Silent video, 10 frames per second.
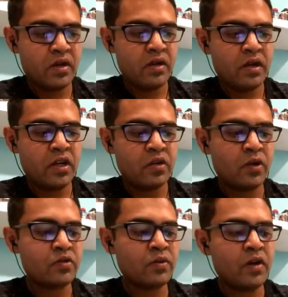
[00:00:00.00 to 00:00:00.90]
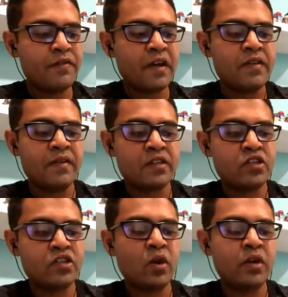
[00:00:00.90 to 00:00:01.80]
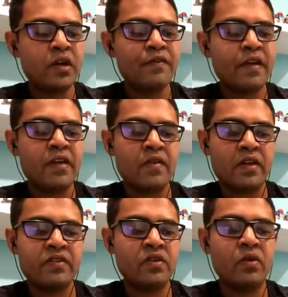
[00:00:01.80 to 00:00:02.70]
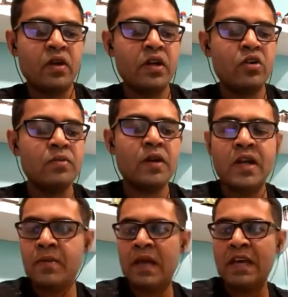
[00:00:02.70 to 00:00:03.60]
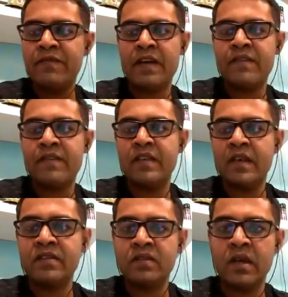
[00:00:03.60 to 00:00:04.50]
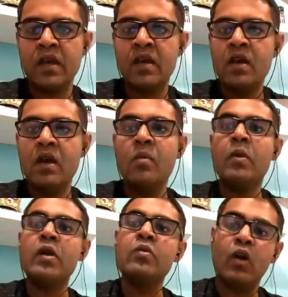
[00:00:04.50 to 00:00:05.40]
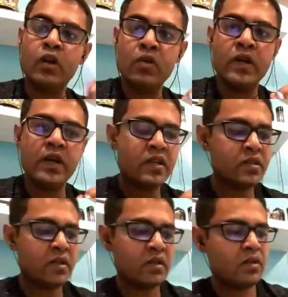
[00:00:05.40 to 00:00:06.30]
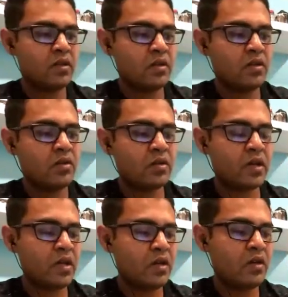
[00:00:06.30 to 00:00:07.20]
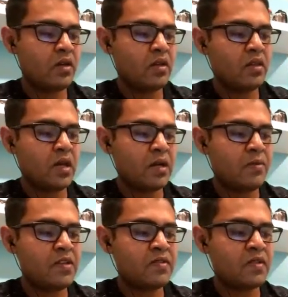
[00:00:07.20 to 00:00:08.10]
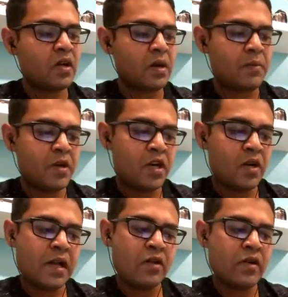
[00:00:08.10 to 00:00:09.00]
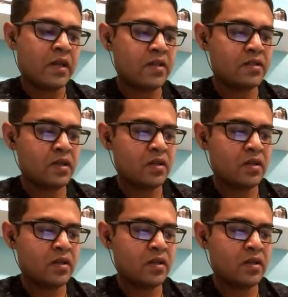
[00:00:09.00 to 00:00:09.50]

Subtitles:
It was what? 5x. You wanted 5x. You wanted to multiply 5 with x. Okay. But what you did is, okay, that means the corrupted value, I can say,